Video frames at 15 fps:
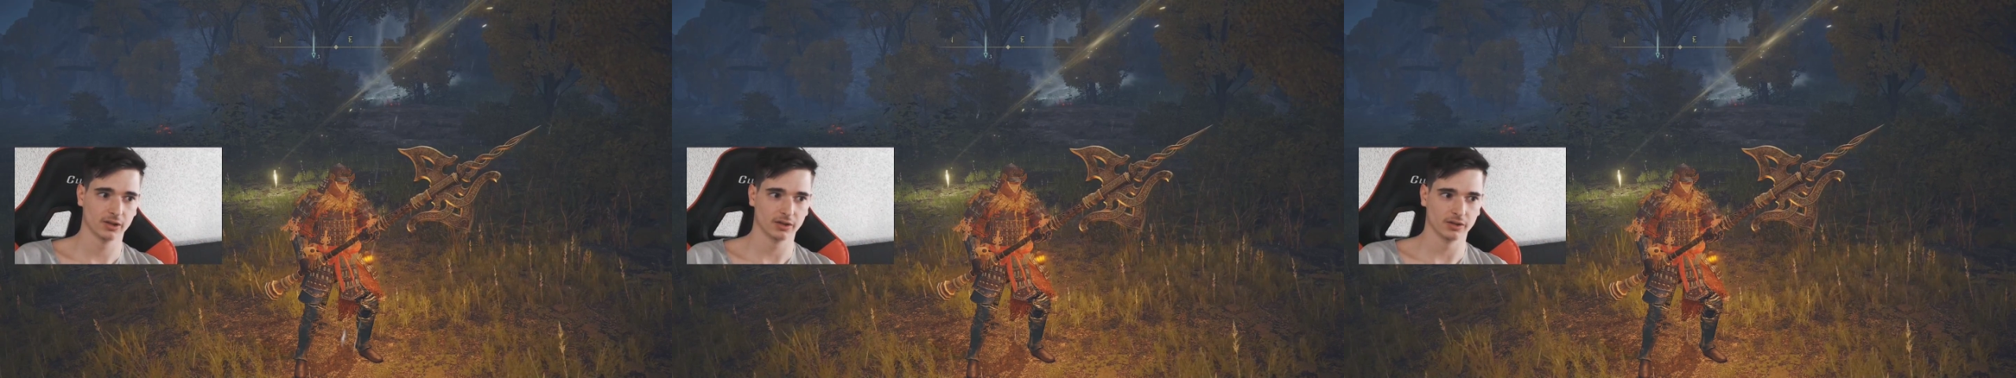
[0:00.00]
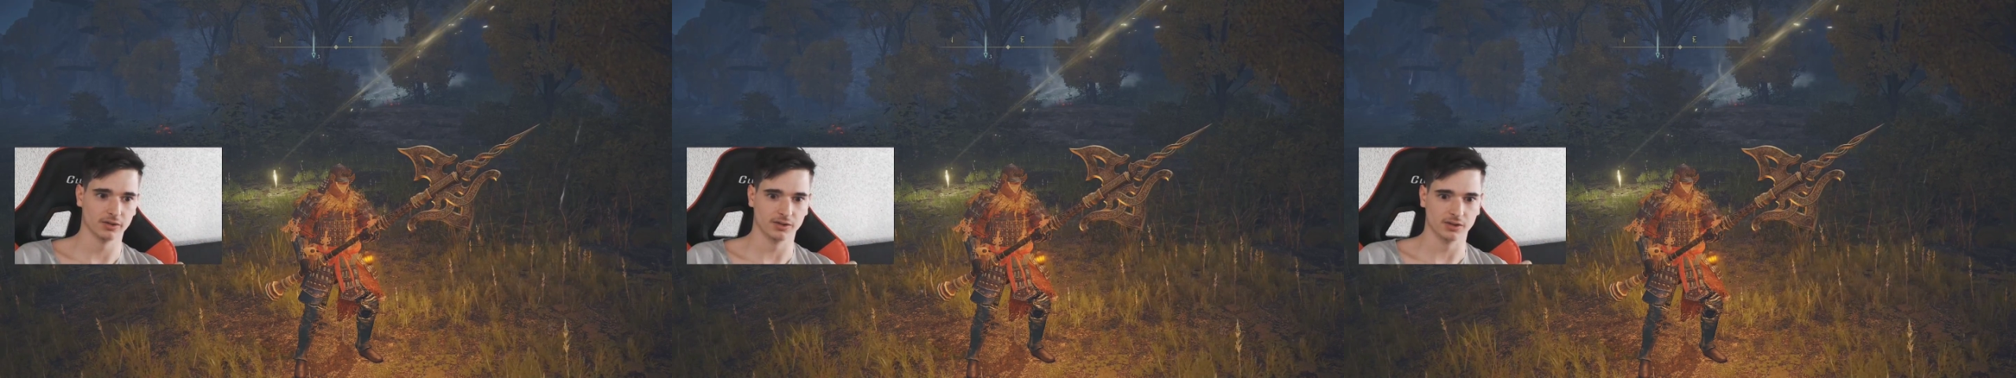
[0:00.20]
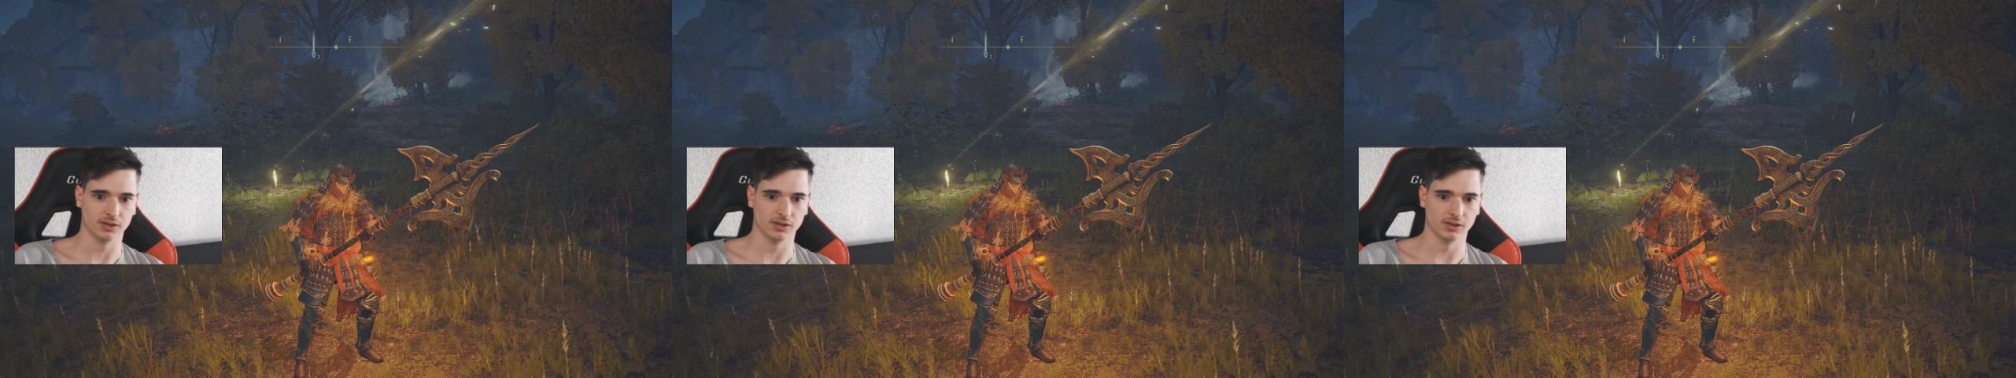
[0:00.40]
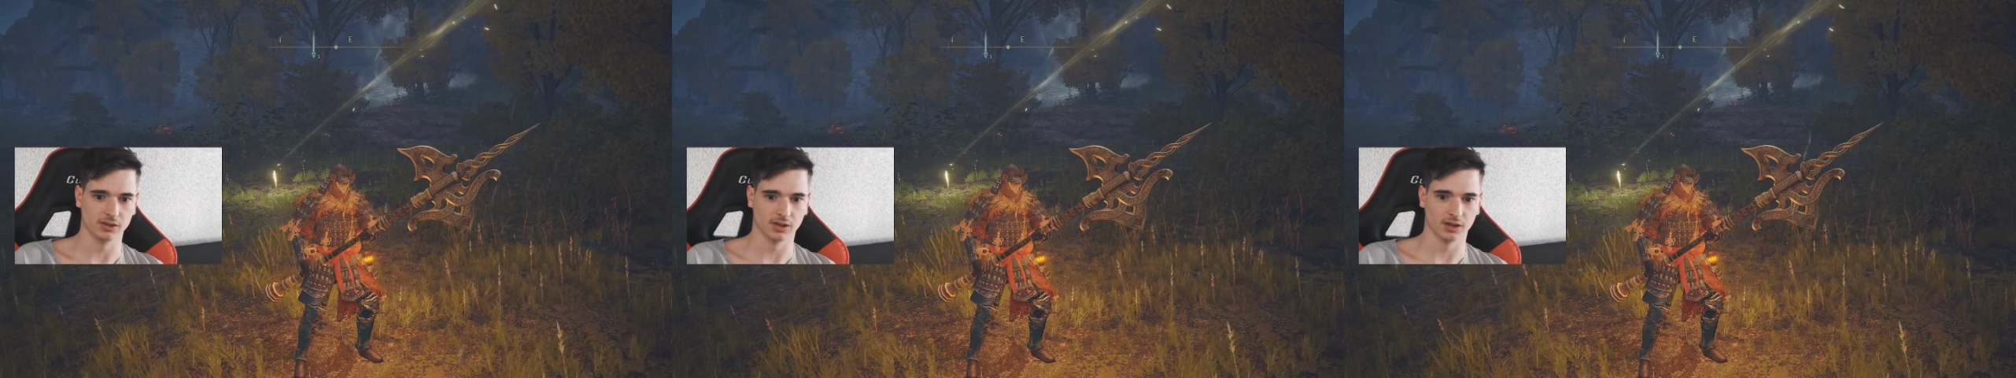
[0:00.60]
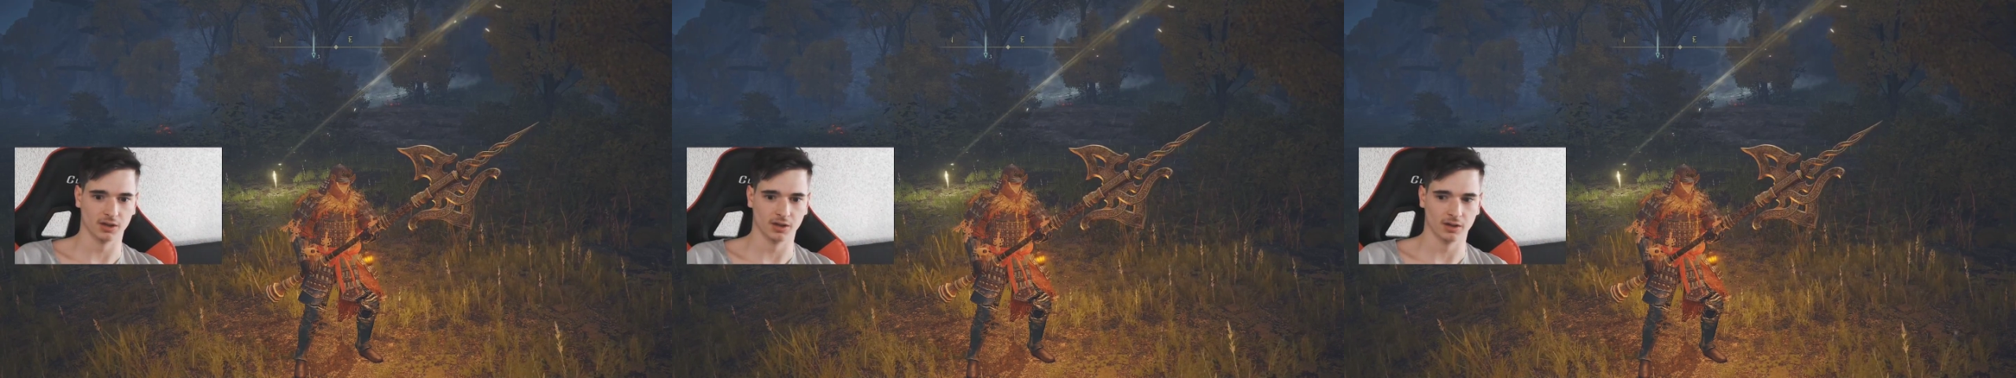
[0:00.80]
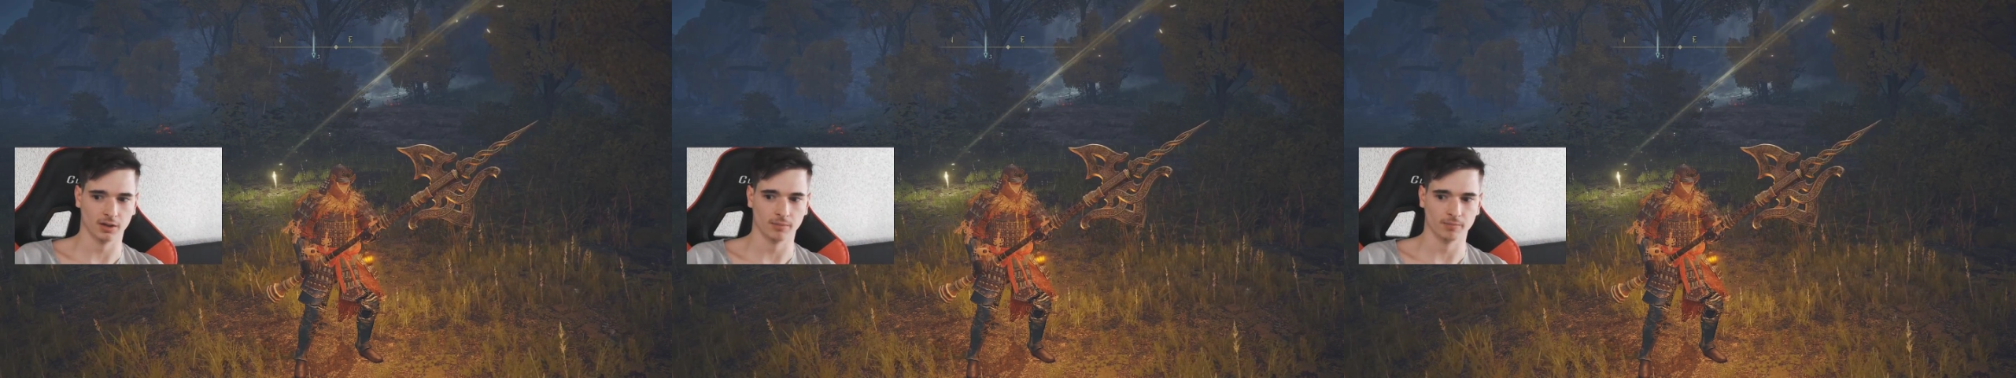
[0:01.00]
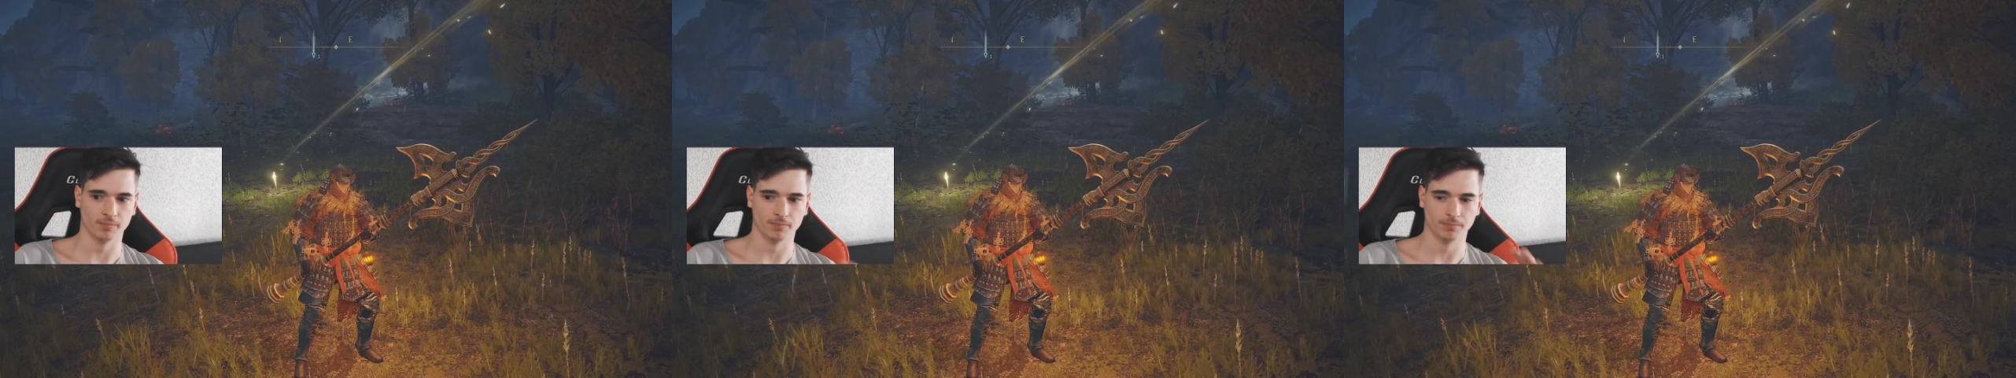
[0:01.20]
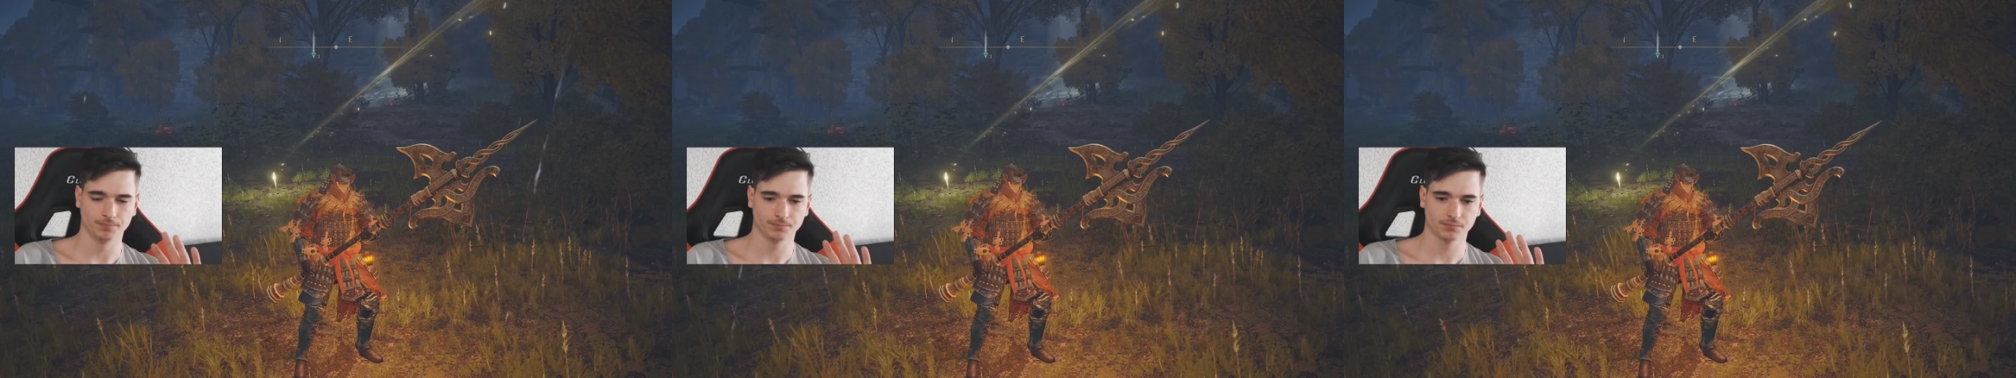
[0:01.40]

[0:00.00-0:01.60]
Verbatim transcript: The um,